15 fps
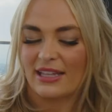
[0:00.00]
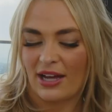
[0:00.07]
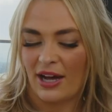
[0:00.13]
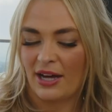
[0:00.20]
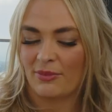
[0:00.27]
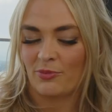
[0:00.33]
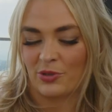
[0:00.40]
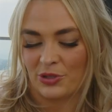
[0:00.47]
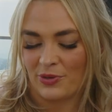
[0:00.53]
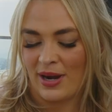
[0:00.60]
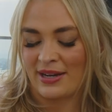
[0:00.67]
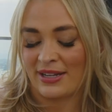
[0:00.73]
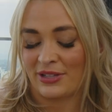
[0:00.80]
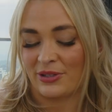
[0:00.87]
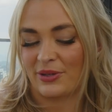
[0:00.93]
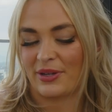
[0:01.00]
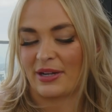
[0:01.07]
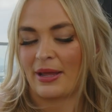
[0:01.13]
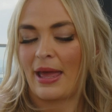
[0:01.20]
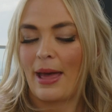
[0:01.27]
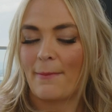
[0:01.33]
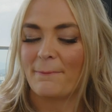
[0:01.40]
Um, when you were on Nickelodeon,
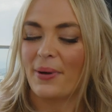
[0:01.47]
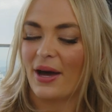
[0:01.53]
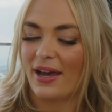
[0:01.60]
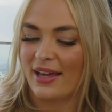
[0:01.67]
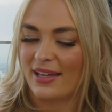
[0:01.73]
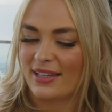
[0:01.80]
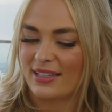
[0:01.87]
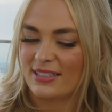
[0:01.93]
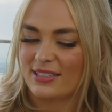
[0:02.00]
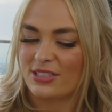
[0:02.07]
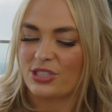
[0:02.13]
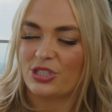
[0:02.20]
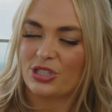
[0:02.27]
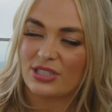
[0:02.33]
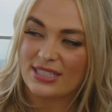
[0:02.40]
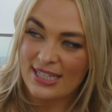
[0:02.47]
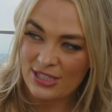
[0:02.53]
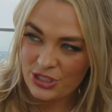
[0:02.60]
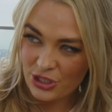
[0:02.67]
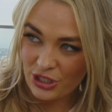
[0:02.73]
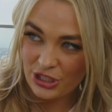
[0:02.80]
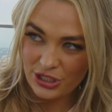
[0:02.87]
but. Since
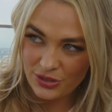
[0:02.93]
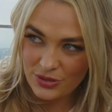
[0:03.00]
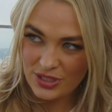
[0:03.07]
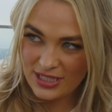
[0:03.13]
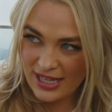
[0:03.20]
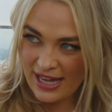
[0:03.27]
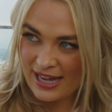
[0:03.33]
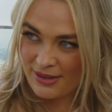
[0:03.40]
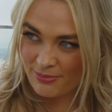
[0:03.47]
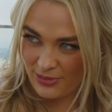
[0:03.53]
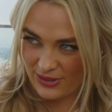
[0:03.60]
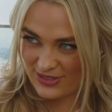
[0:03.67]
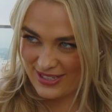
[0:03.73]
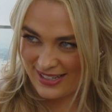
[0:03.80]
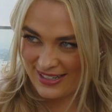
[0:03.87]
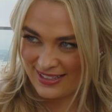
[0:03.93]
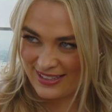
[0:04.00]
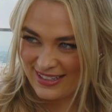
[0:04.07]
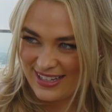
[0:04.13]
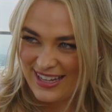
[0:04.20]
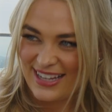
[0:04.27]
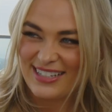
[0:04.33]
you're a huge slime person,
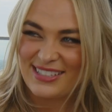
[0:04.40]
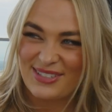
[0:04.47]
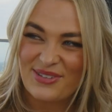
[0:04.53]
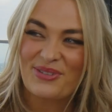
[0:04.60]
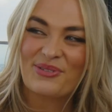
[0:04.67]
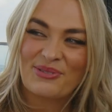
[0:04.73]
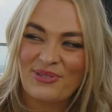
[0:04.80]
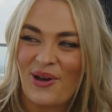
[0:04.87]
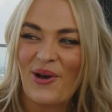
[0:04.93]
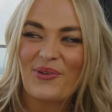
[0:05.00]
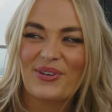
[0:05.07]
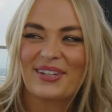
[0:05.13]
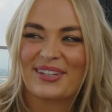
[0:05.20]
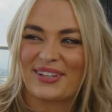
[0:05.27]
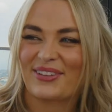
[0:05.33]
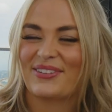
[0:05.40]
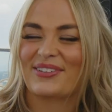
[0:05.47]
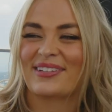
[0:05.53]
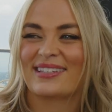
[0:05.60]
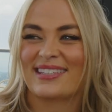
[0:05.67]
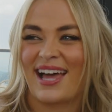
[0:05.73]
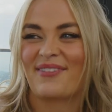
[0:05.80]
mm-hmm. do you know what Nickelodeon
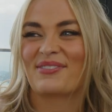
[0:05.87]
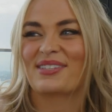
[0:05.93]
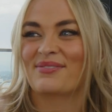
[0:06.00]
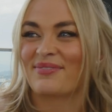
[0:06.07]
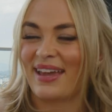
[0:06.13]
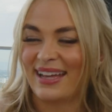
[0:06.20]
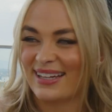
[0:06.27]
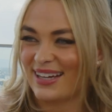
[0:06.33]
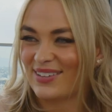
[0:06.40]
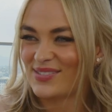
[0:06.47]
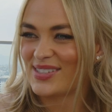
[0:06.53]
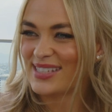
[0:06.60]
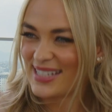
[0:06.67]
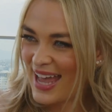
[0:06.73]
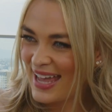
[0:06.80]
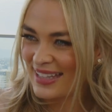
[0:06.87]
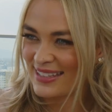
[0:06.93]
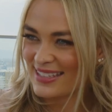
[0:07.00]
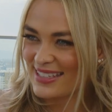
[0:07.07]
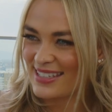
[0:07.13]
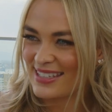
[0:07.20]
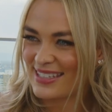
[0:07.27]
slime is made of
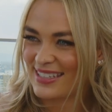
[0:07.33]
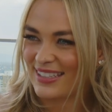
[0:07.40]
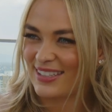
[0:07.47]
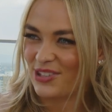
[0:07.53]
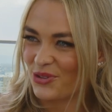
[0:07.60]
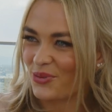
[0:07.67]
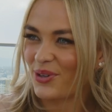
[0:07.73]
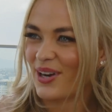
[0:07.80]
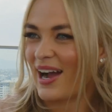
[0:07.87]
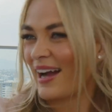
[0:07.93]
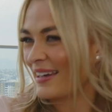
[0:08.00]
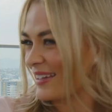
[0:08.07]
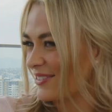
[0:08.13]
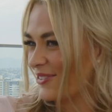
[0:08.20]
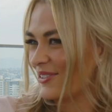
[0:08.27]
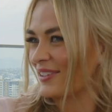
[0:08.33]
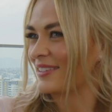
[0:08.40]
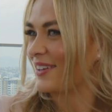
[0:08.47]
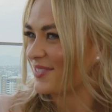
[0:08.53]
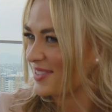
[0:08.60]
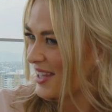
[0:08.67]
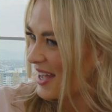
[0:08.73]
since you I, were on Nickelodeon and
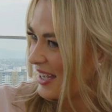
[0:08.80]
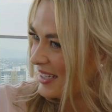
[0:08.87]
love slime?